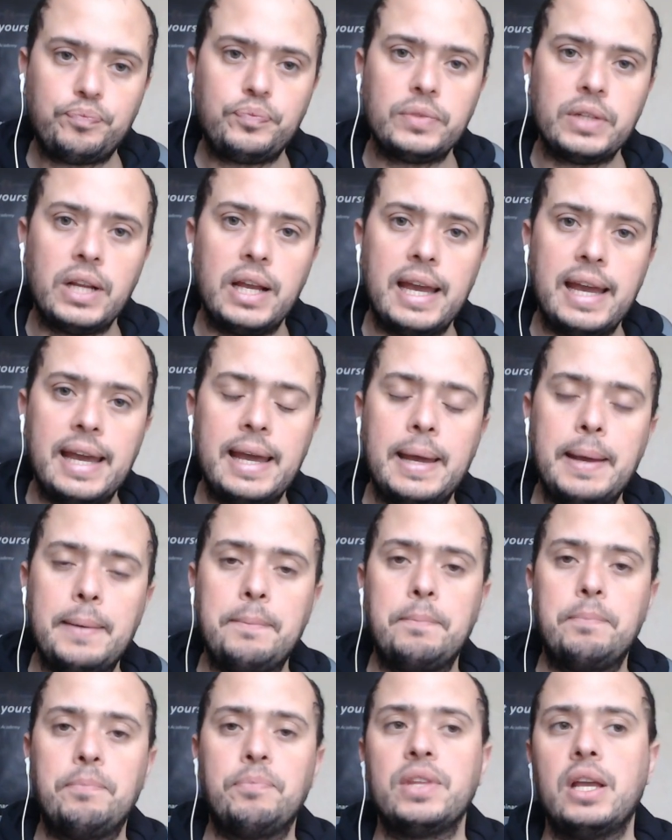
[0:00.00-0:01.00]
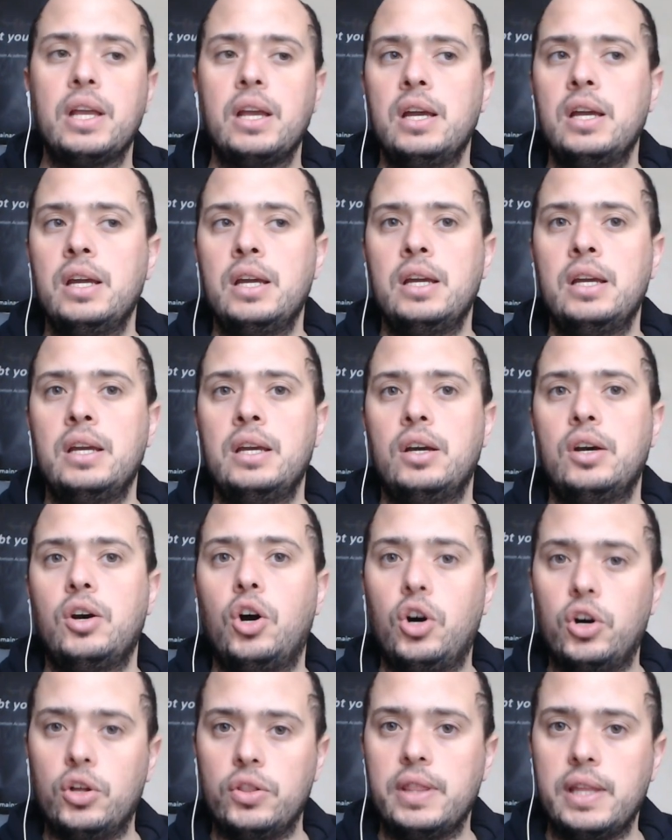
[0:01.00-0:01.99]
Um,
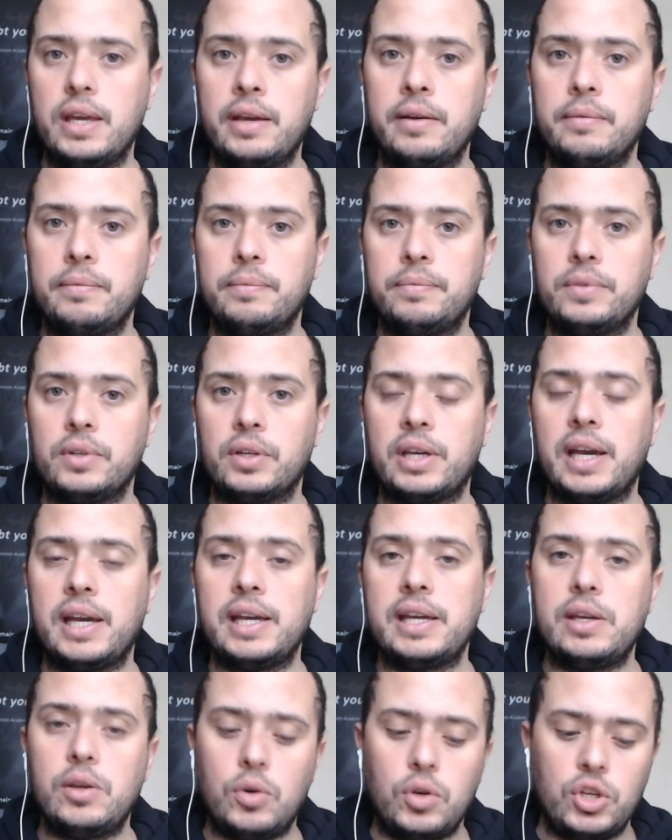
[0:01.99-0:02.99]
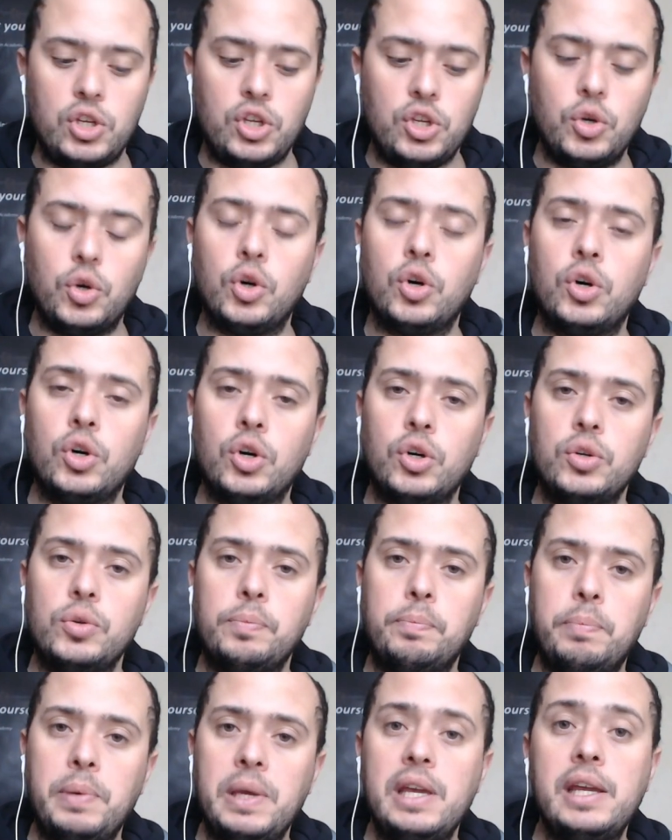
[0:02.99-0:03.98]
on there. Okay, you're
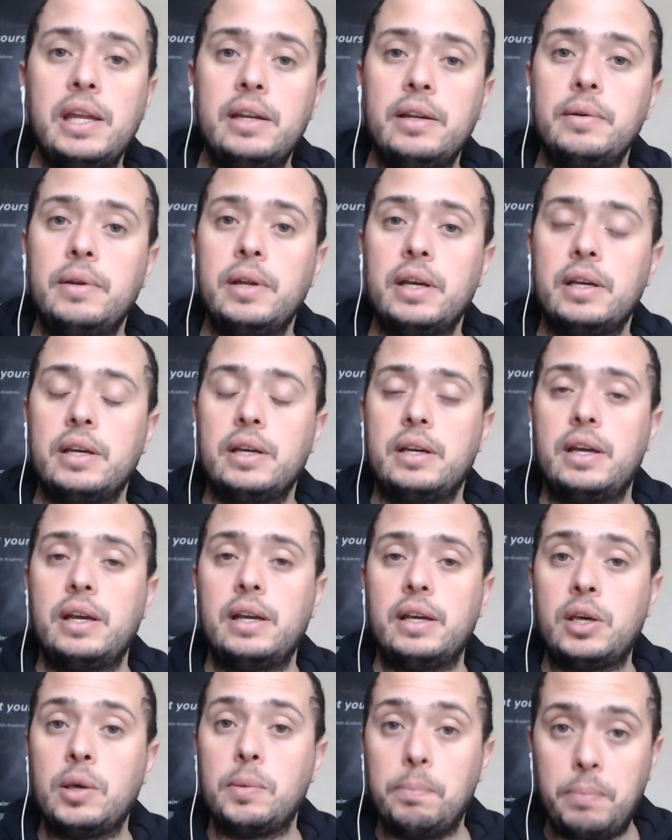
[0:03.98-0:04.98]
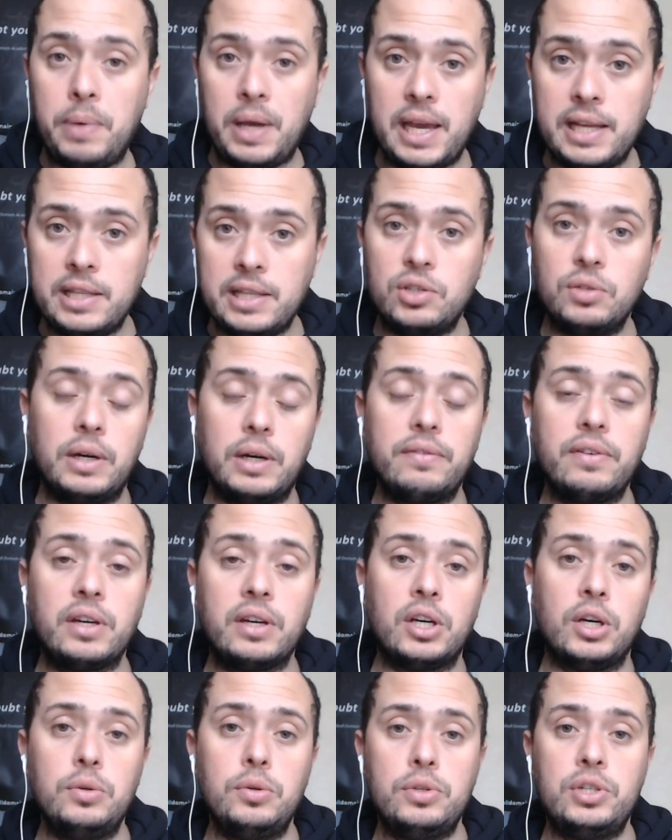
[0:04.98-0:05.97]
being compared to other
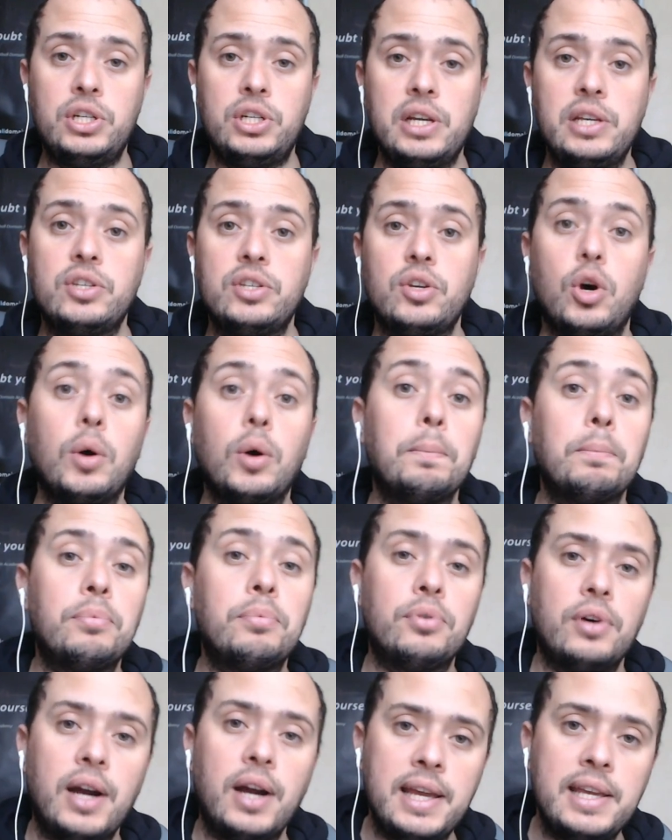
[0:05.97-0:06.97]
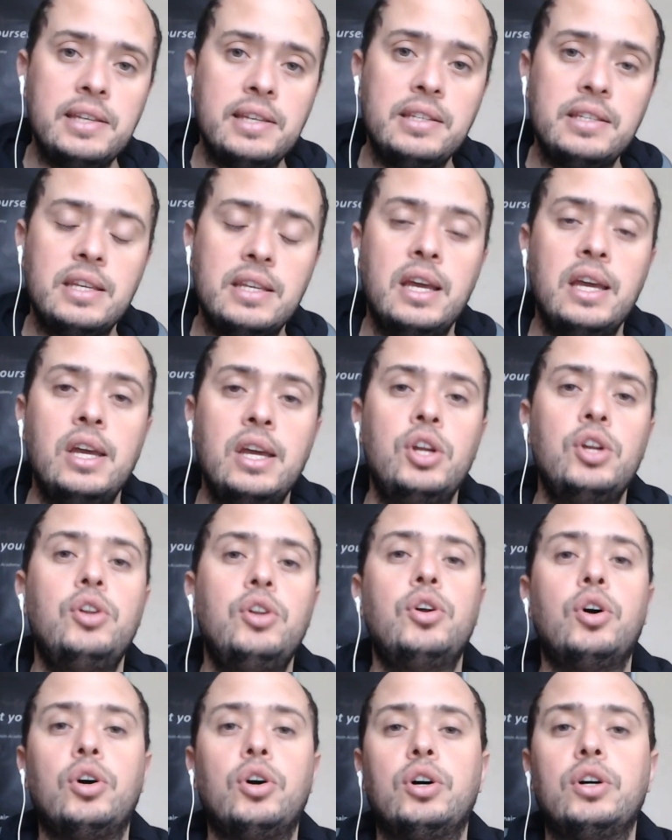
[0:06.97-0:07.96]
coaches on price,
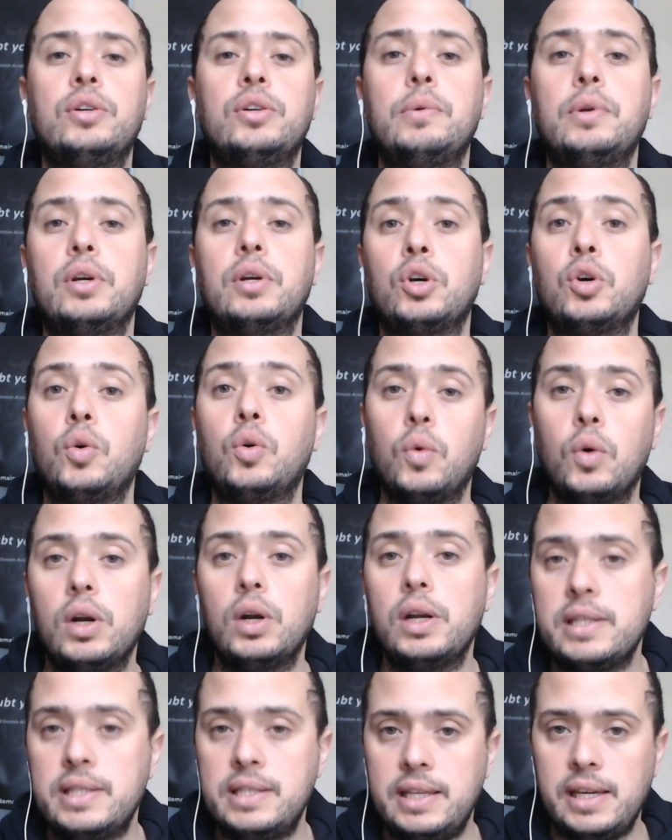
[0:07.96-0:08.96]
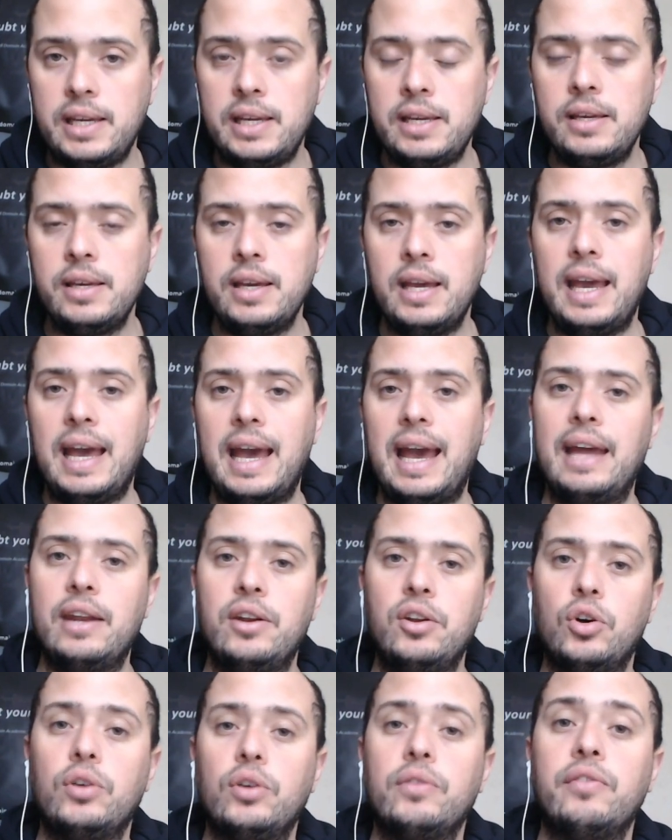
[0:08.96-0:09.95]
not on quality and
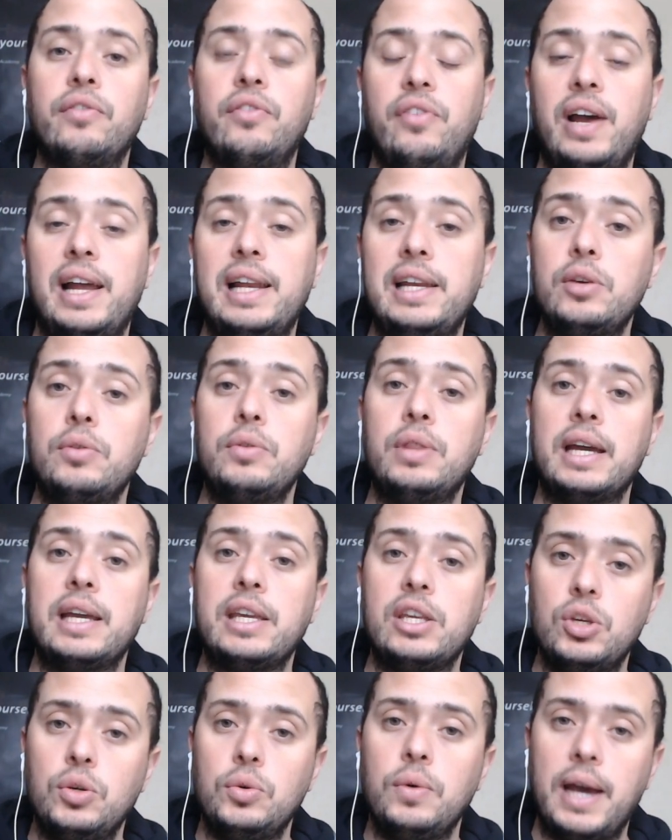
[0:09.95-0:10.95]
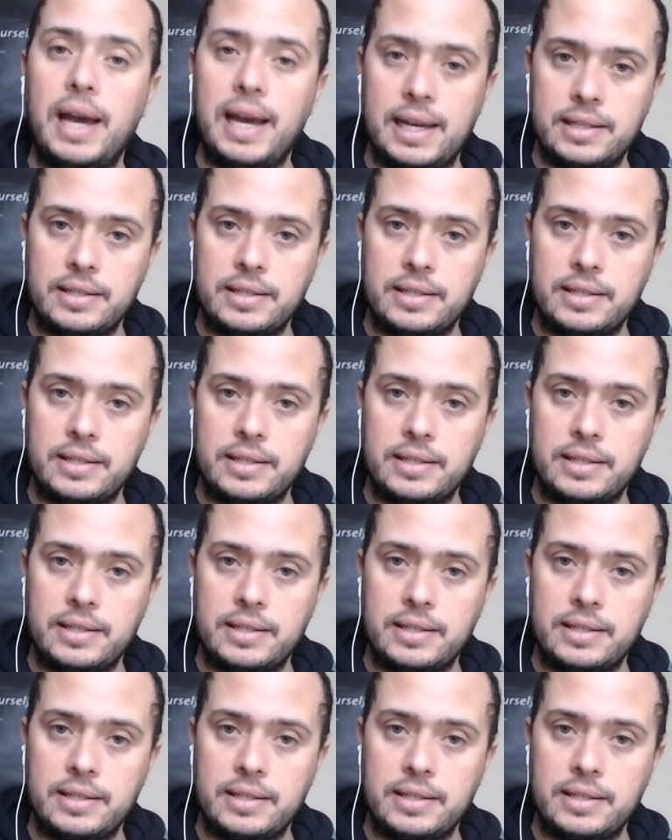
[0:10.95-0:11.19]
not on value that you add.